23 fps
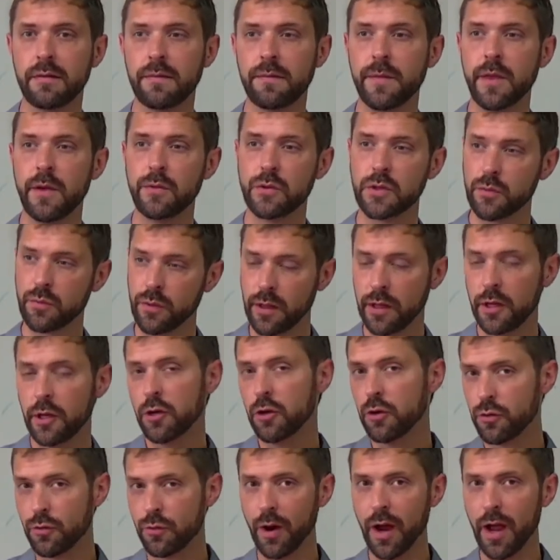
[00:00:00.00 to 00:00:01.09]
He was a really
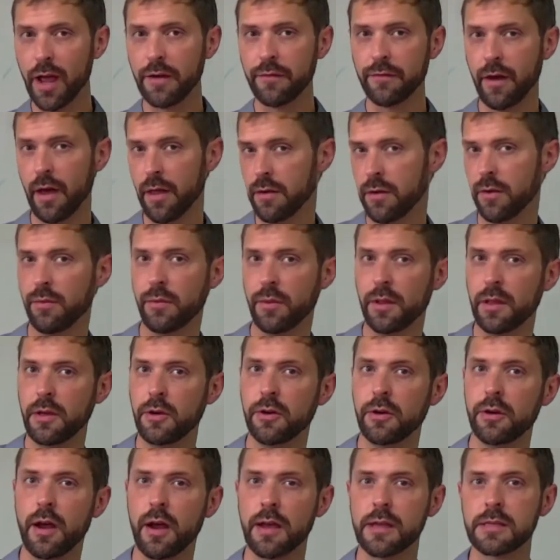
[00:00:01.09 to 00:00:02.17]
good grandfather, a really good
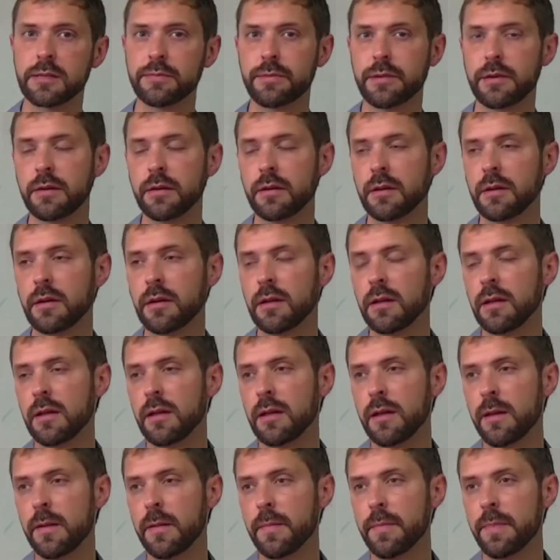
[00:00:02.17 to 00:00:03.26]

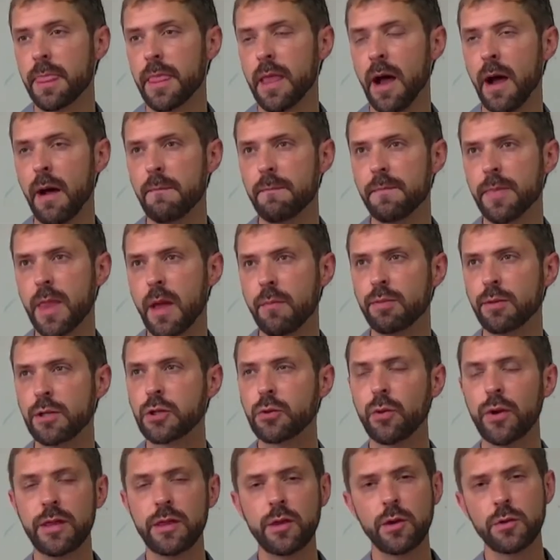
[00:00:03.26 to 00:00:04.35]
husband.
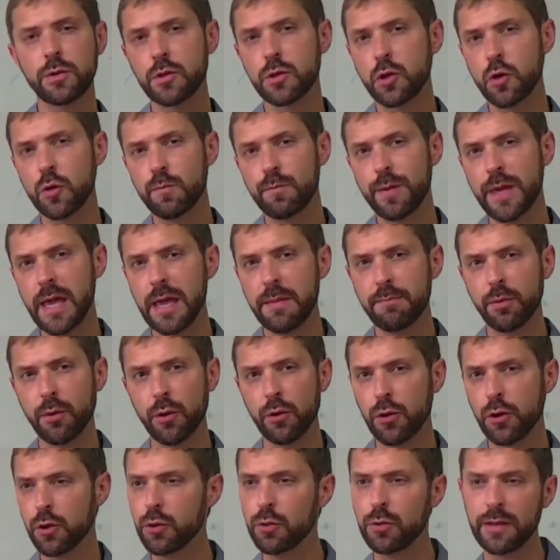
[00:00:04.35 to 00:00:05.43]
Between those two people,
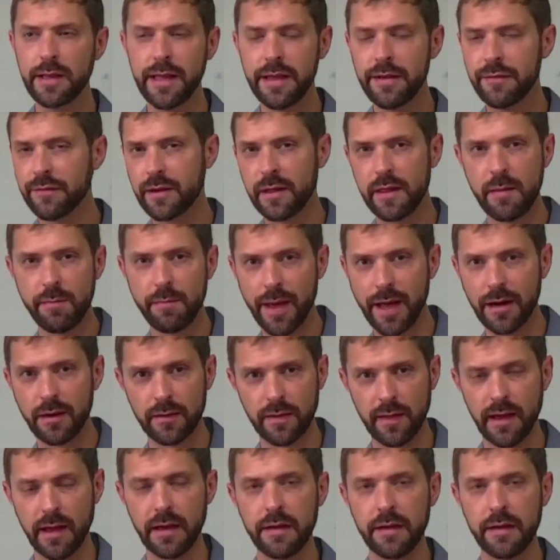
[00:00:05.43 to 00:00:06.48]
who lived the better life?